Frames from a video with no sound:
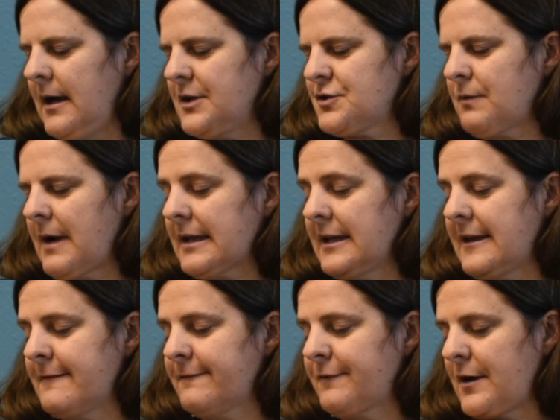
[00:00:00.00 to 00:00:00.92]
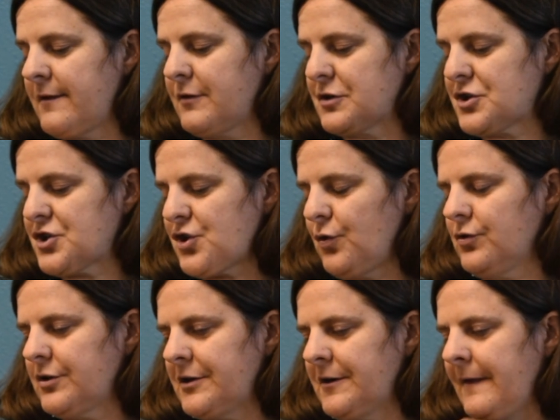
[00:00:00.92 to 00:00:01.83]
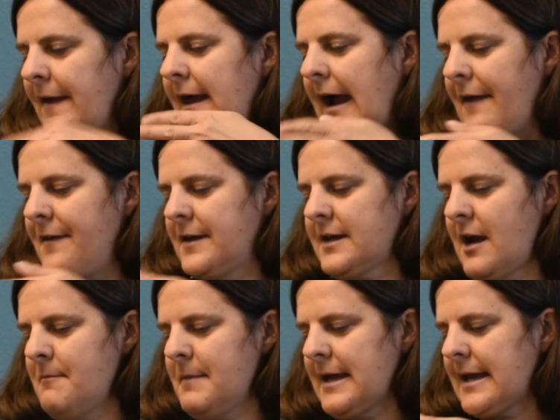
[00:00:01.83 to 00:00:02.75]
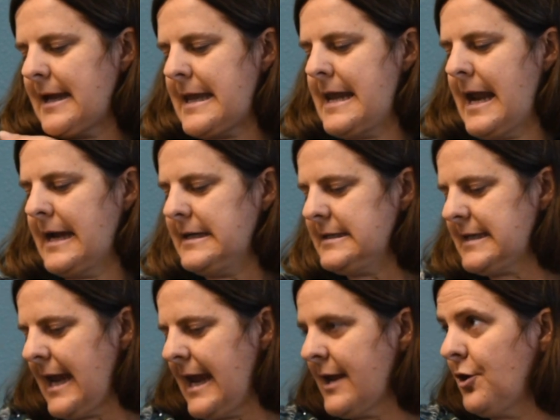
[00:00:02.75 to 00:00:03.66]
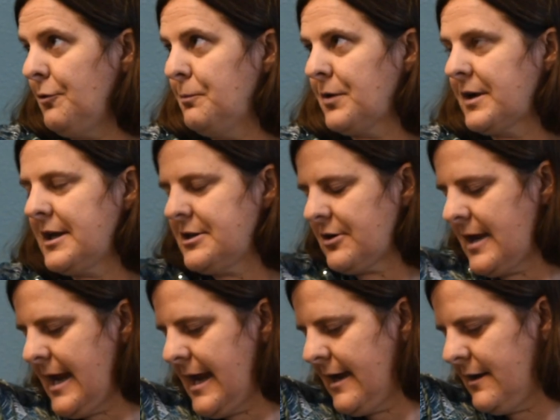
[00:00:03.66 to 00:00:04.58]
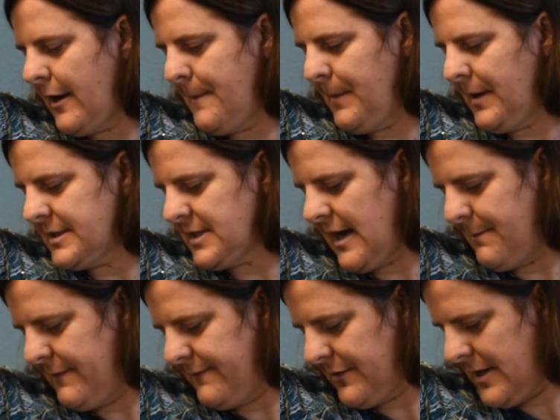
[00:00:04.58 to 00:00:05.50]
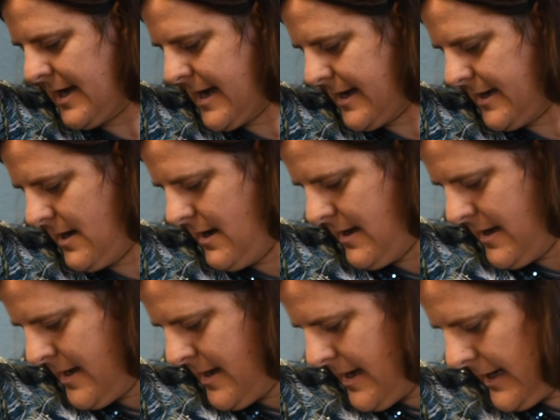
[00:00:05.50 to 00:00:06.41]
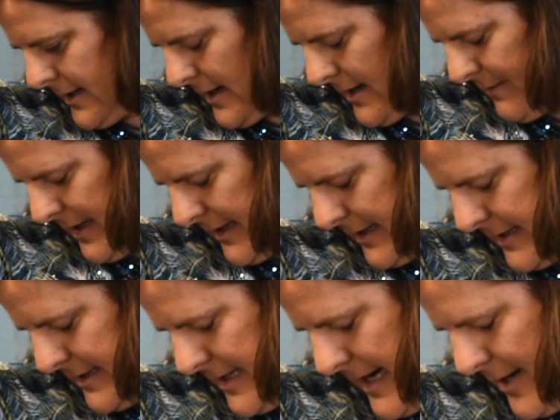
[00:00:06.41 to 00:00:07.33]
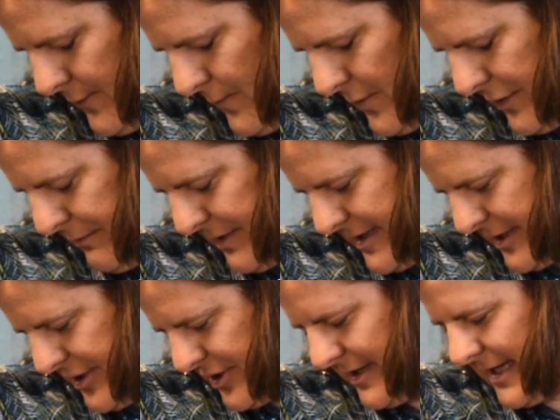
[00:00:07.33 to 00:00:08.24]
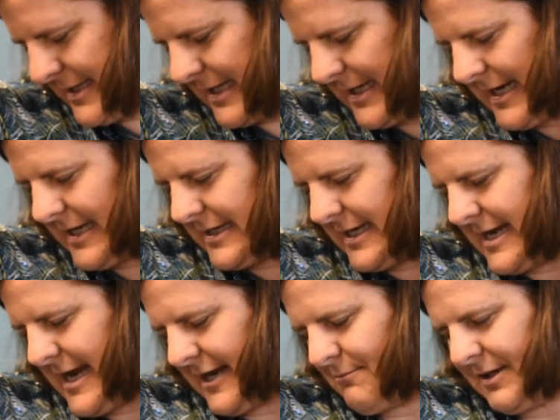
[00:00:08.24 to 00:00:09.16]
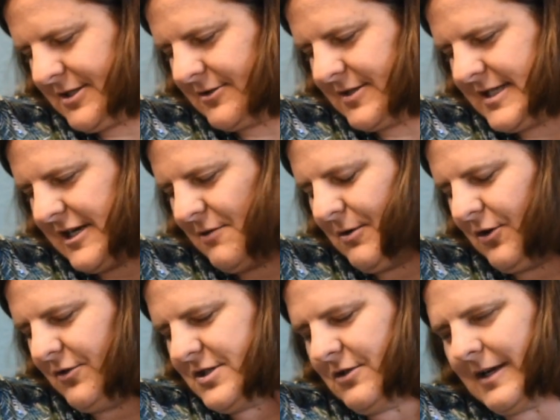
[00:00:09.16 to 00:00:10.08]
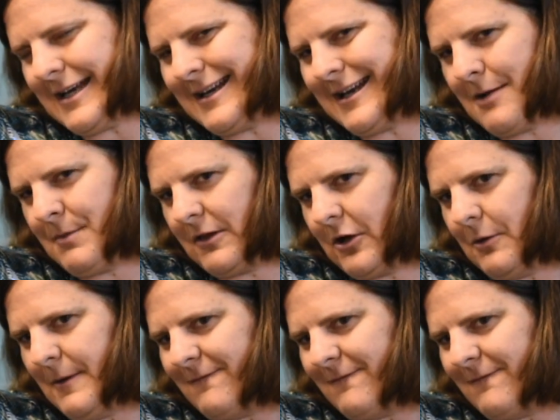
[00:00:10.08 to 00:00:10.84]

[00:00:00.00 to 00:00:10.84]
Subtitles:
directly in front of your shoulder, and then coming at a nice angle, bringing your hand up on top of your head, and coming in a downward position. That's going to get the neck muscles here, but also it can come a little